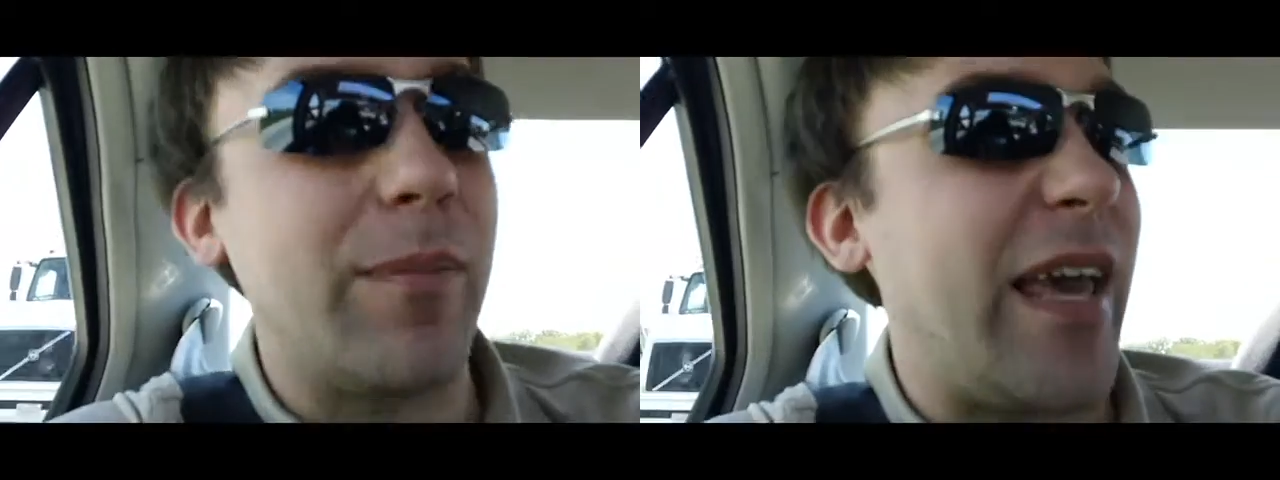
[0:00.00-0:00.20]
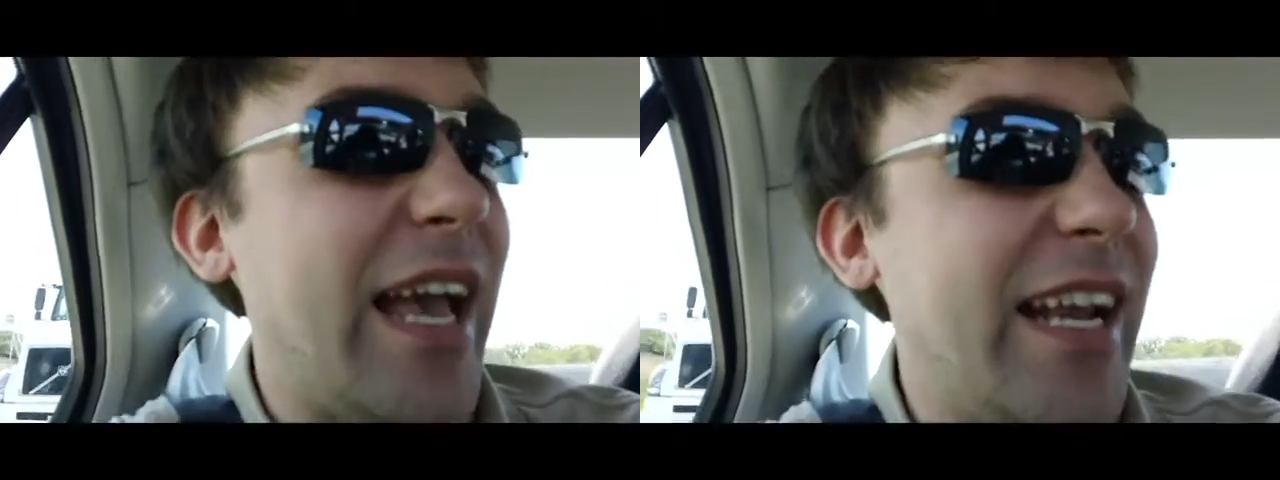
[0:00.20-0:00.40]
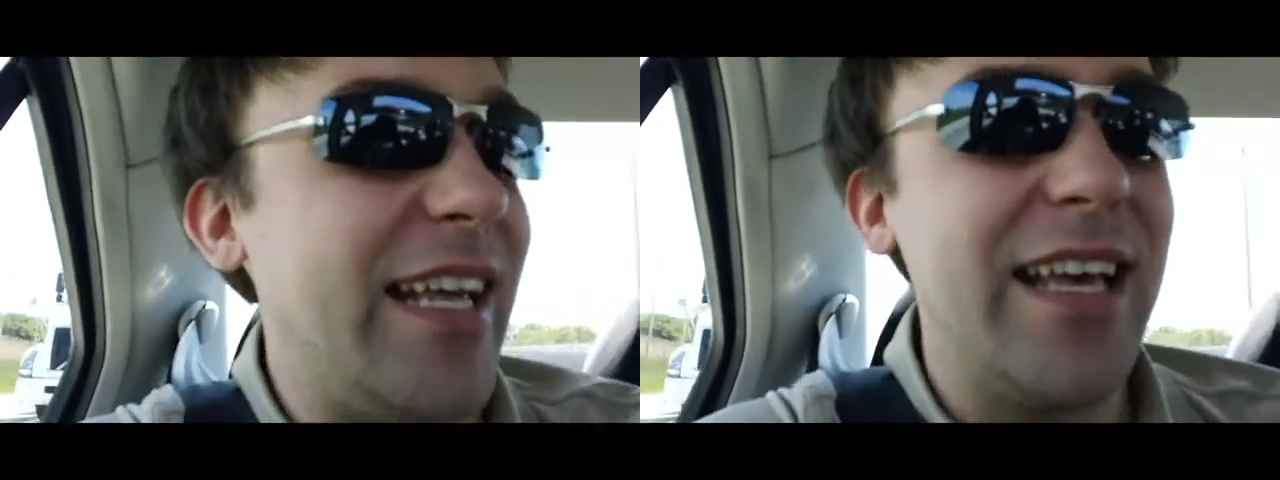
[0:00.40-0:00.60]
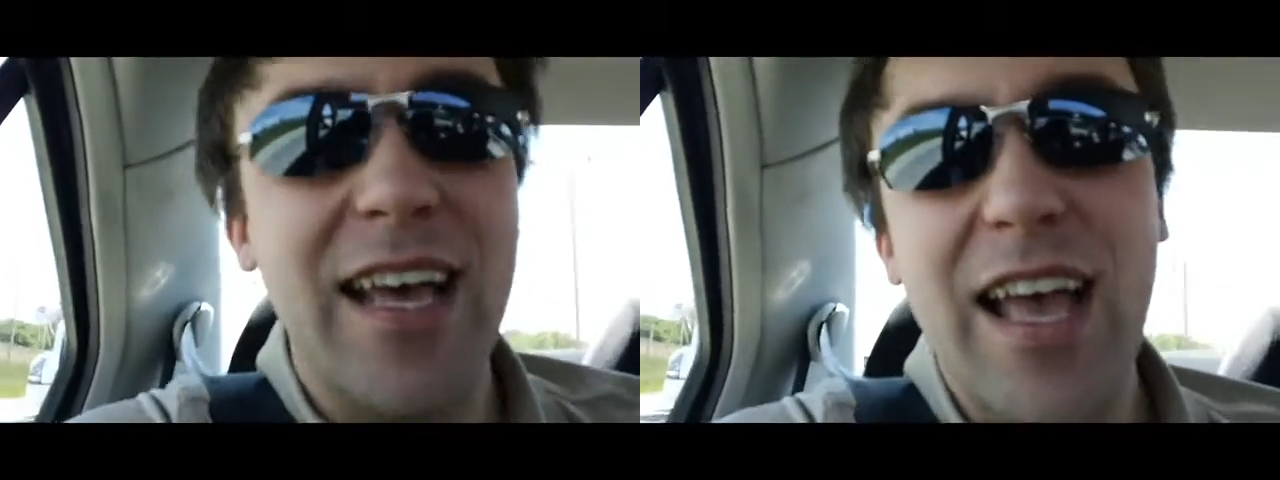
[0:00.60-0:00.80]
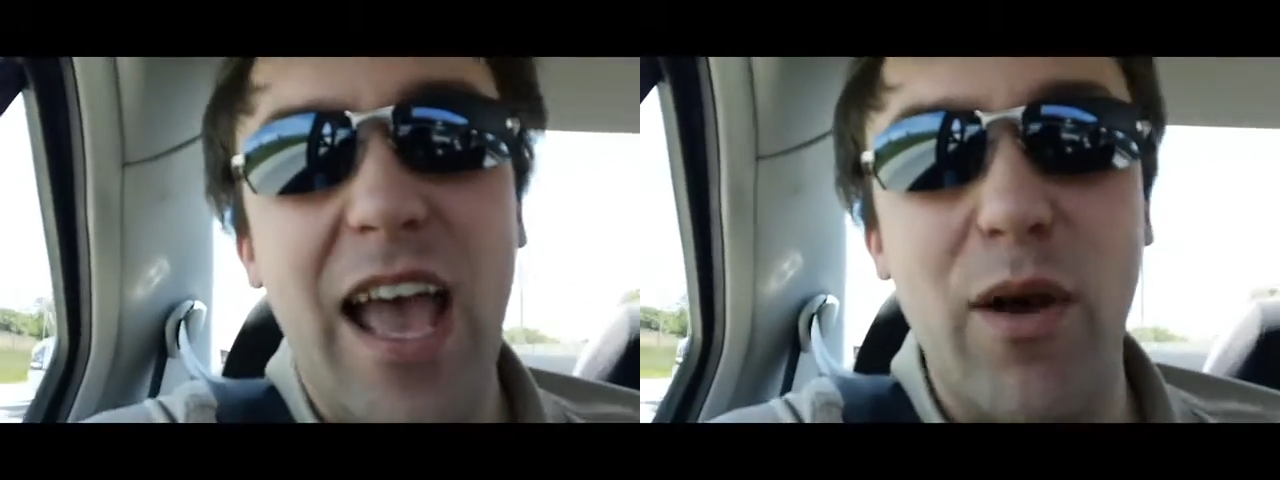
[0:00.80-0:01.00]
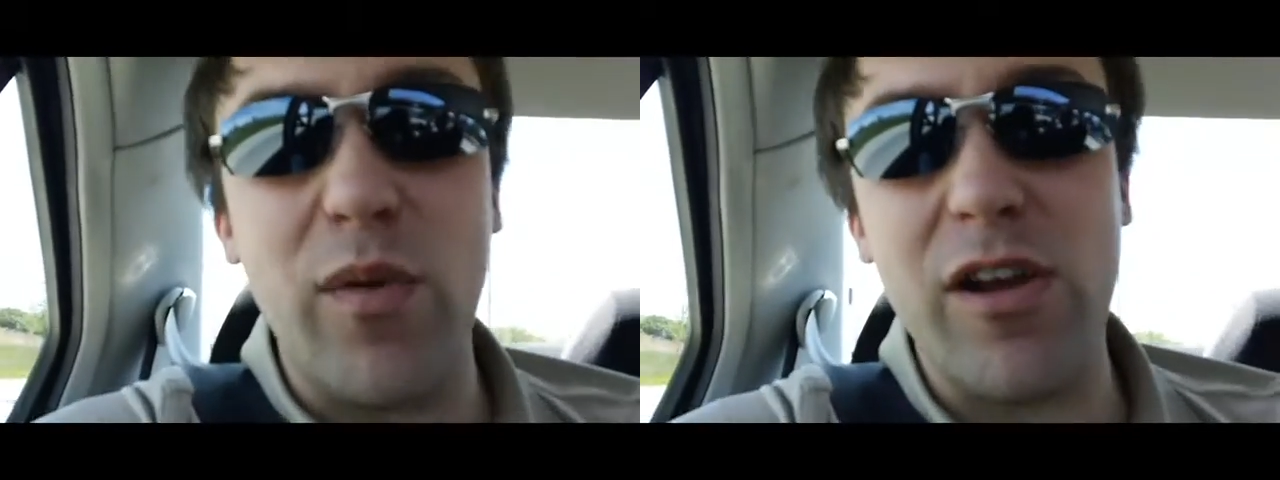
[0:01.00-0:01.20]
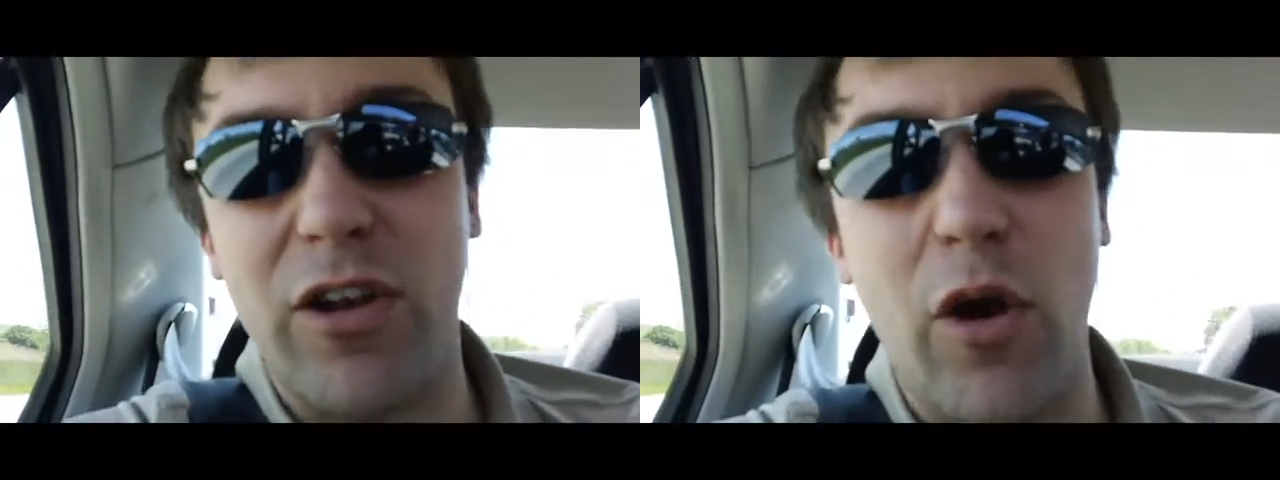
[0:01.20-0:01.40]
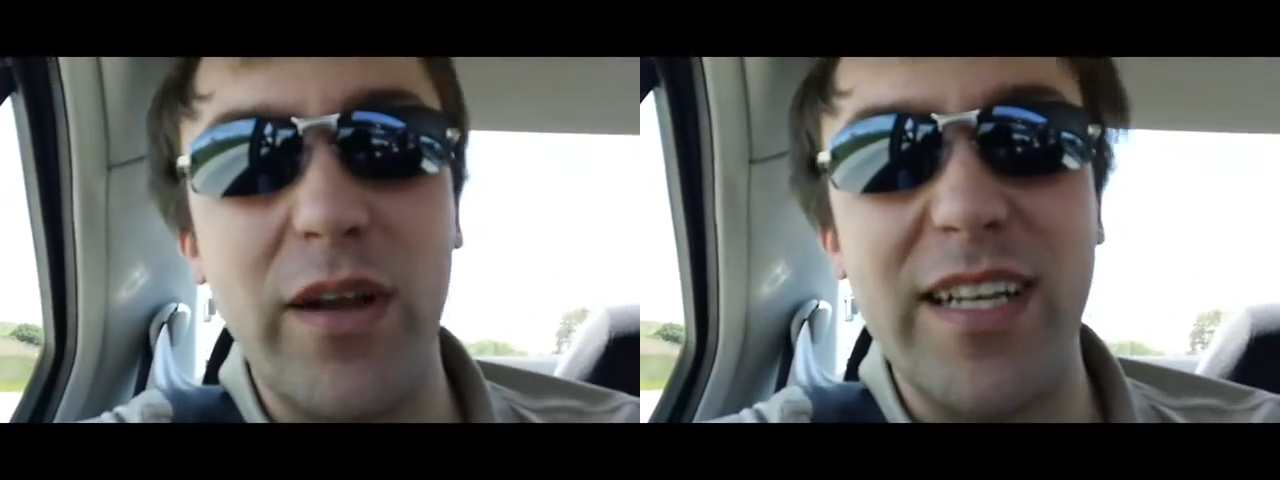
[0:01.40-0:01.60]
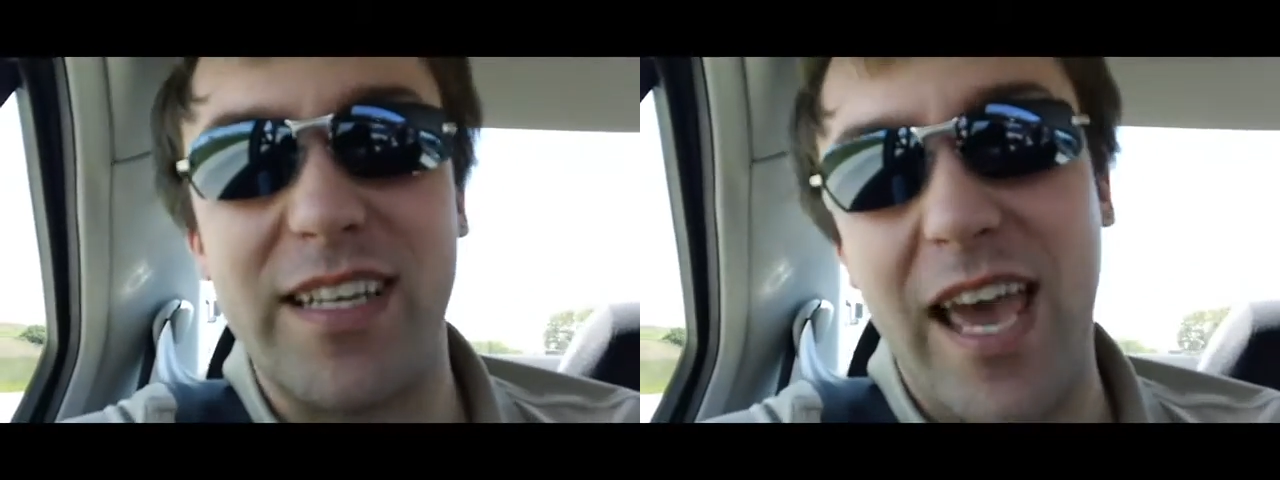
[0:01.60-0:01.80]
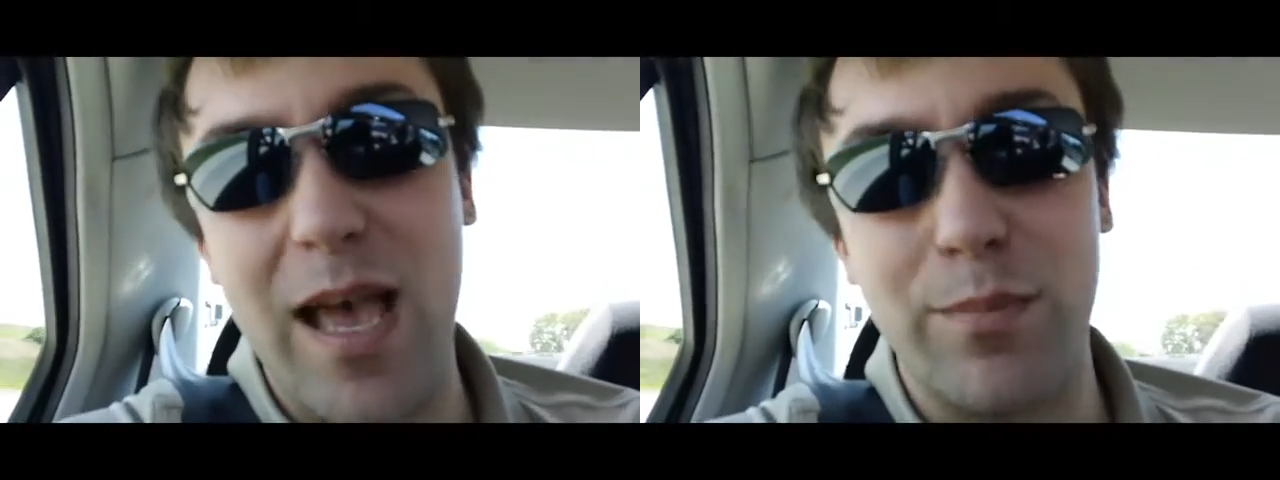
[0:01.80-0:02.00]
up Katie, and we are going to
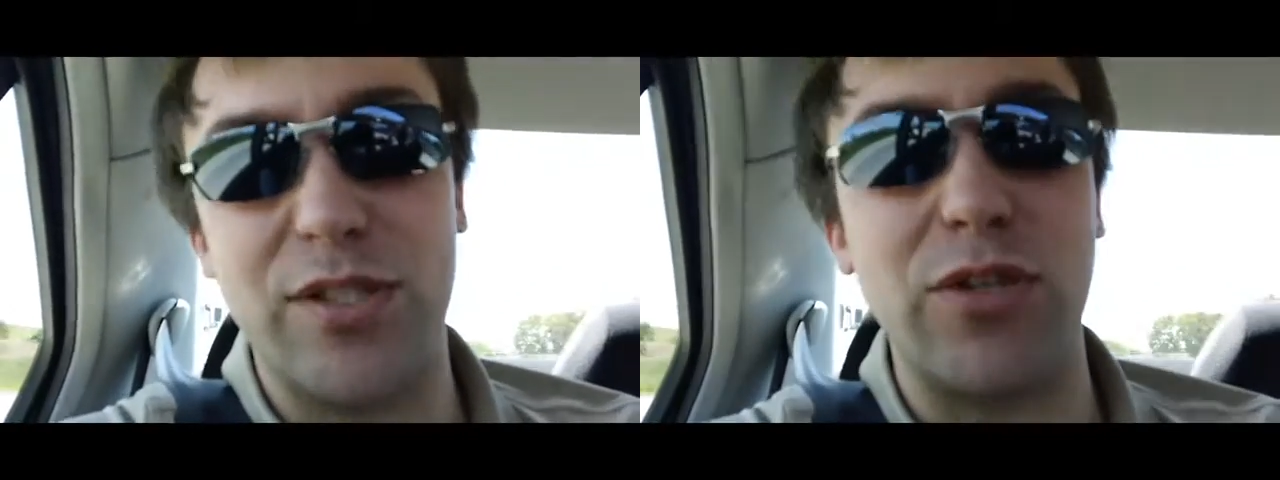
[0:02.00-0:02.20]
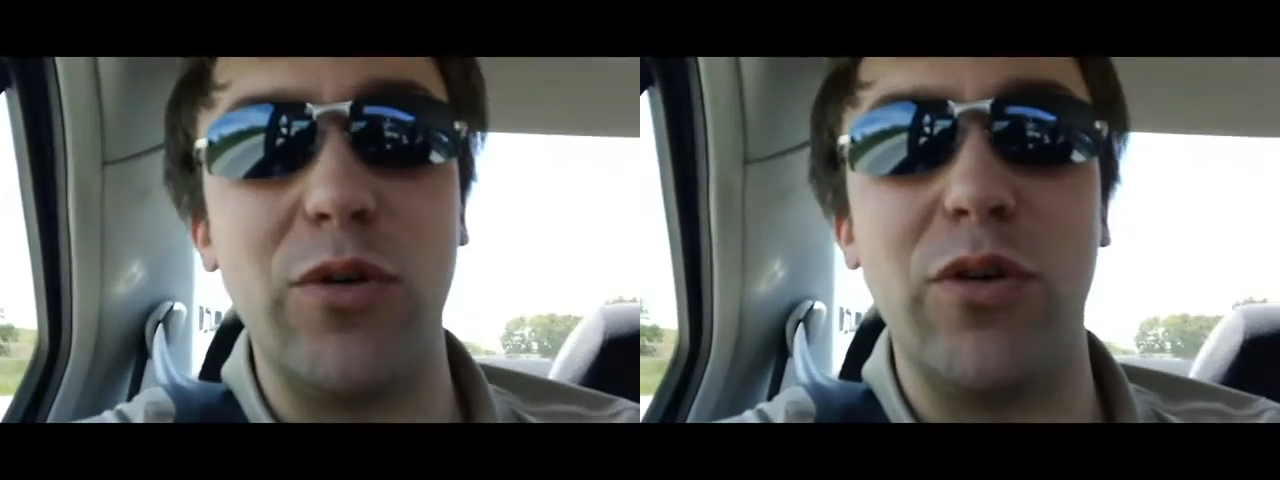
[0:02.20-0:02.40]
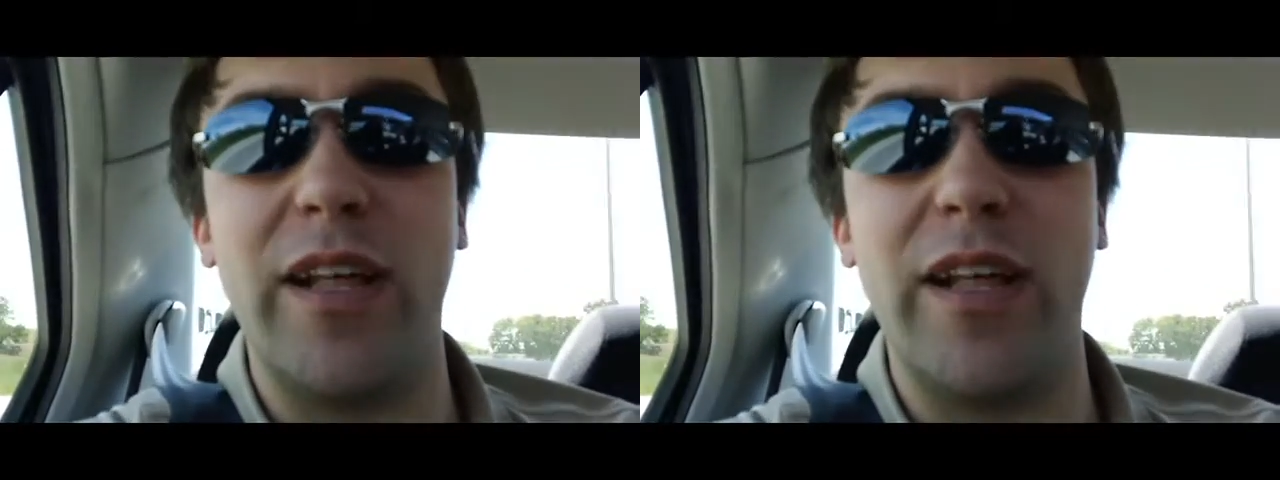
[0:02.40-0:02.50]
camp school.